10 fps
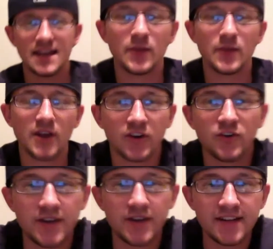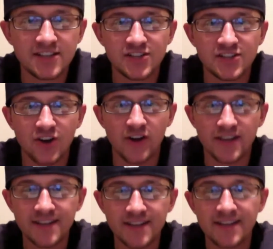We are going to get
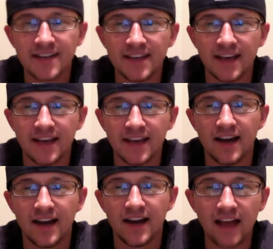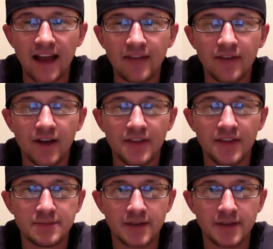started live on this